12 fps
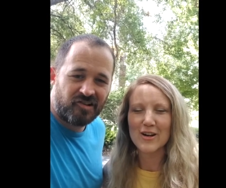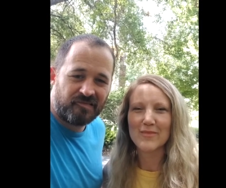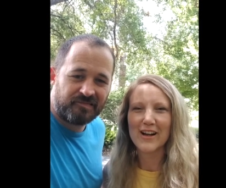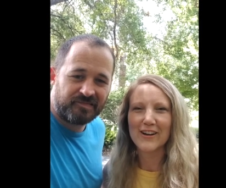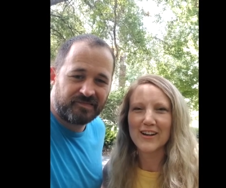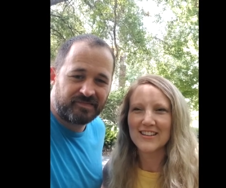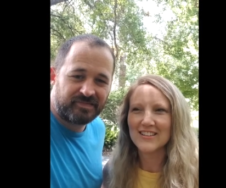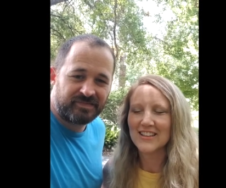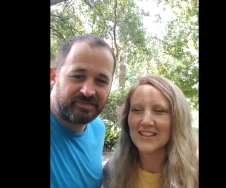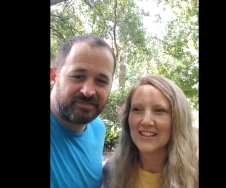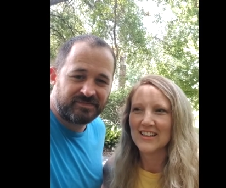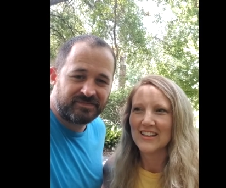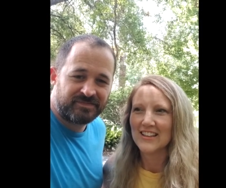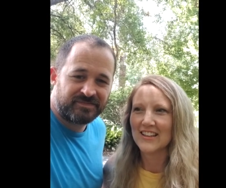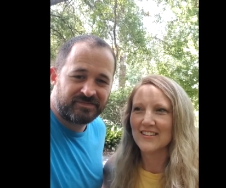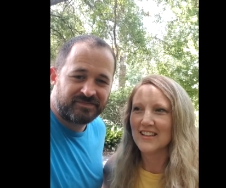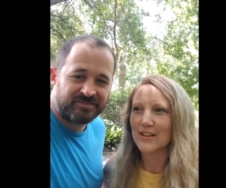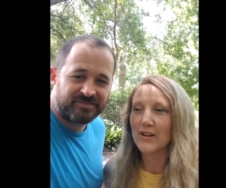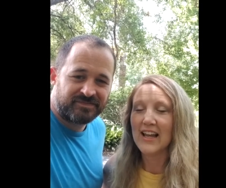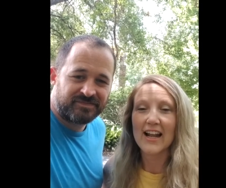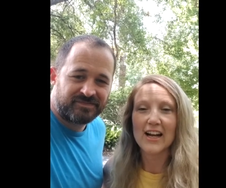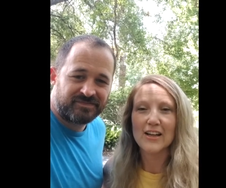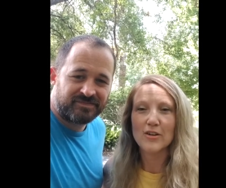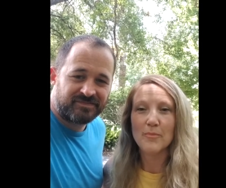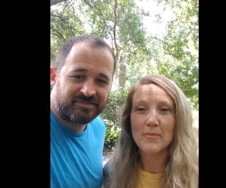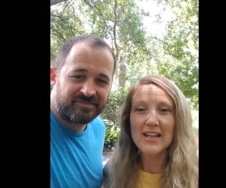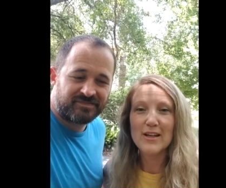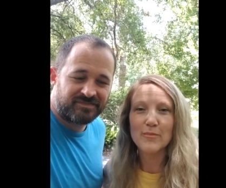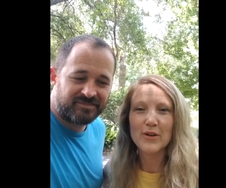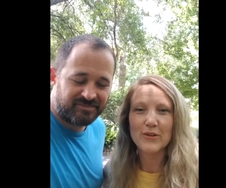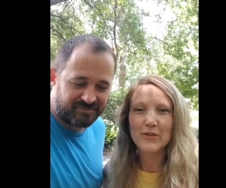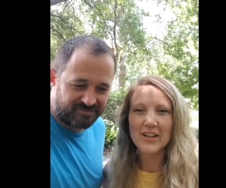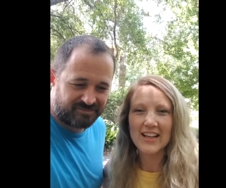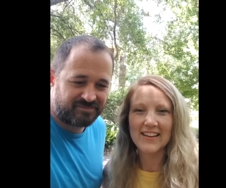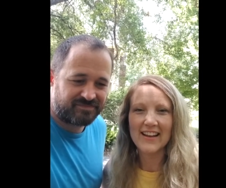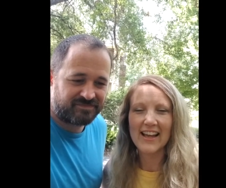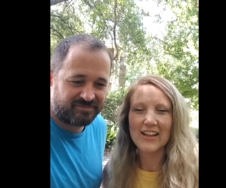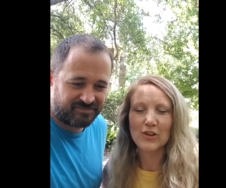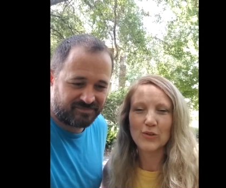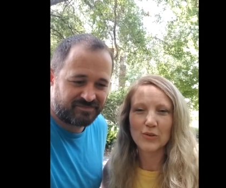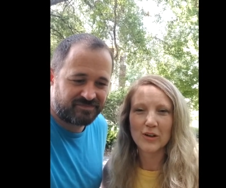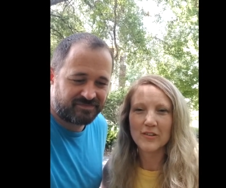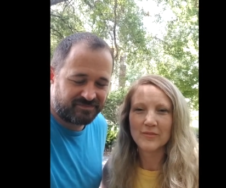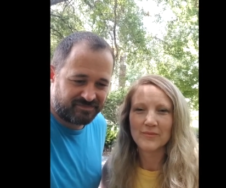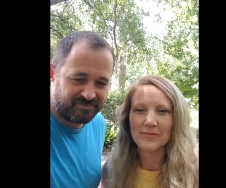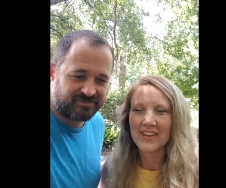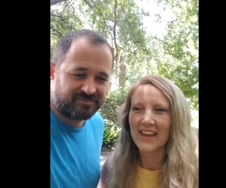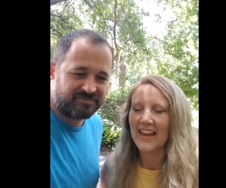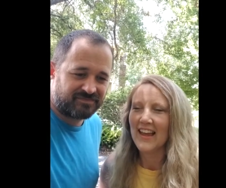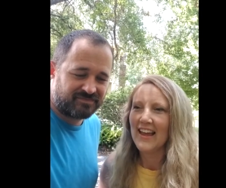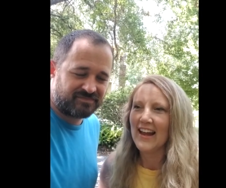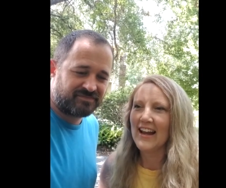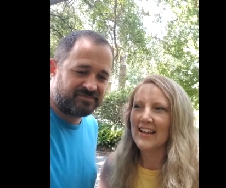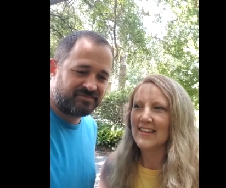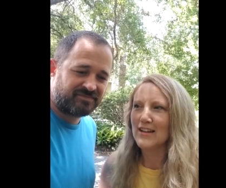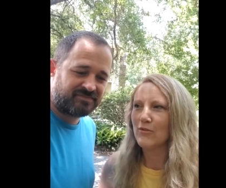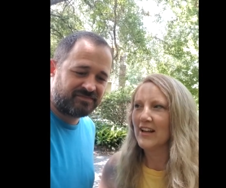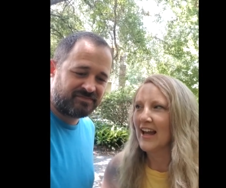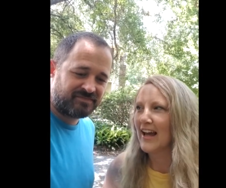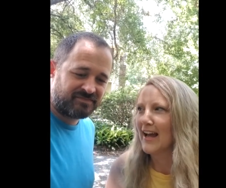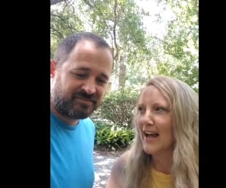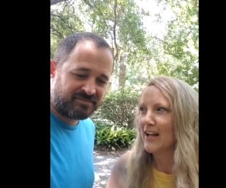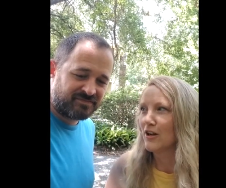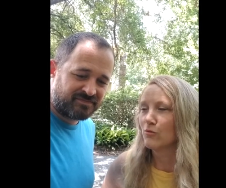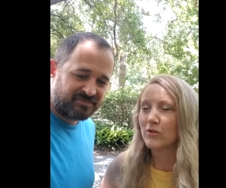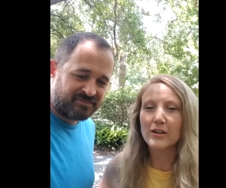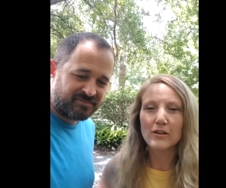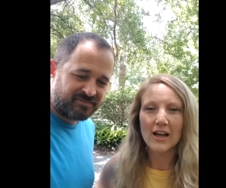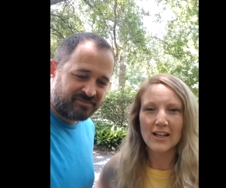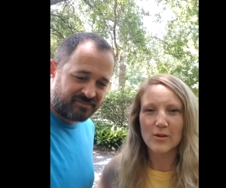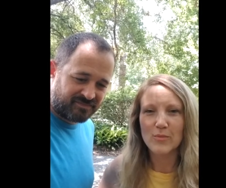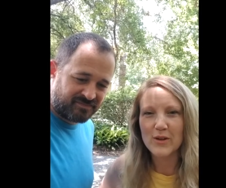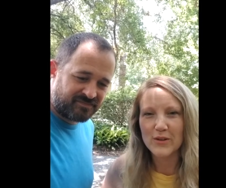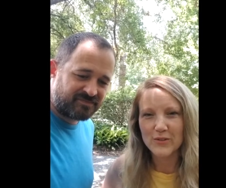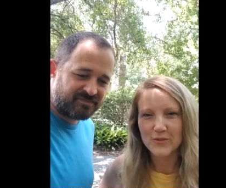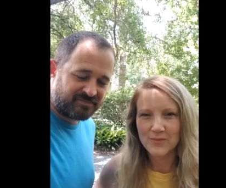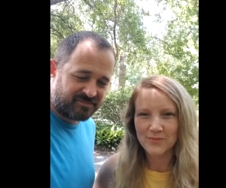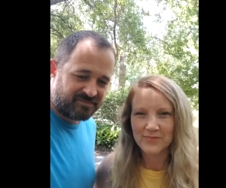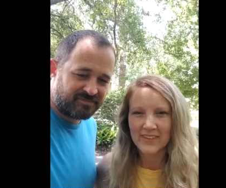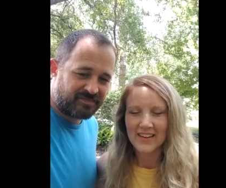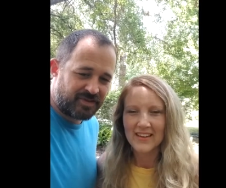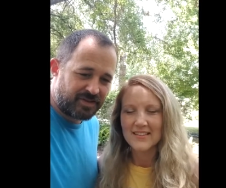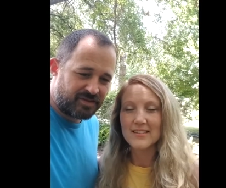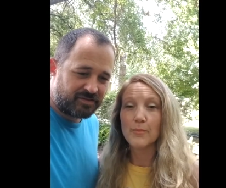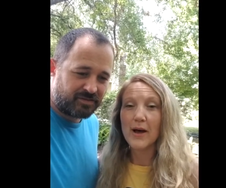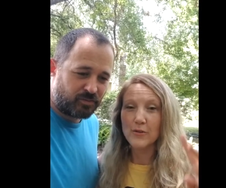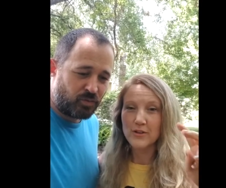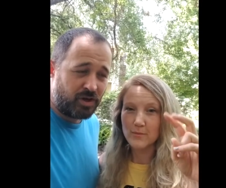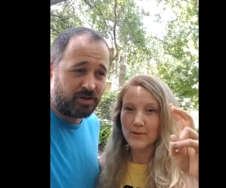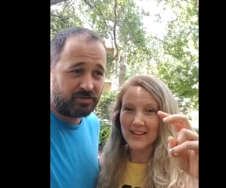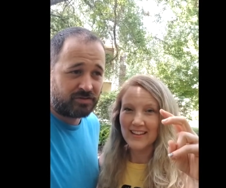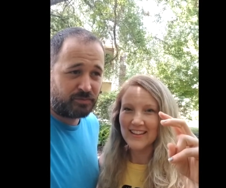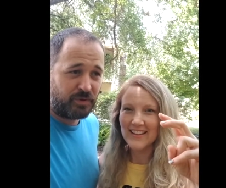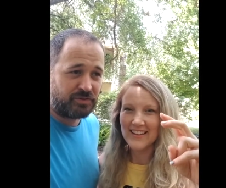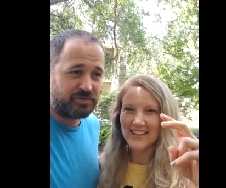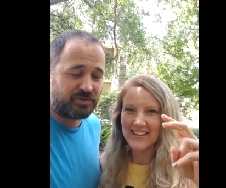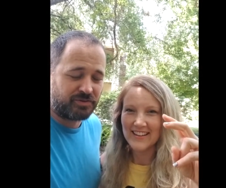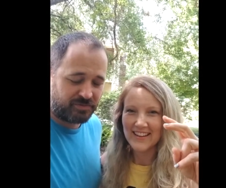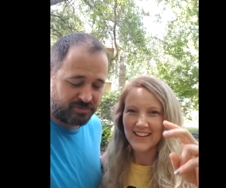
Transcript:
Speaker 1: marriage, let's see, we had a, a mini moon in Lake Lure, mm-hmm. and then we had a real honeymoon, supposed well, to be. supposed to.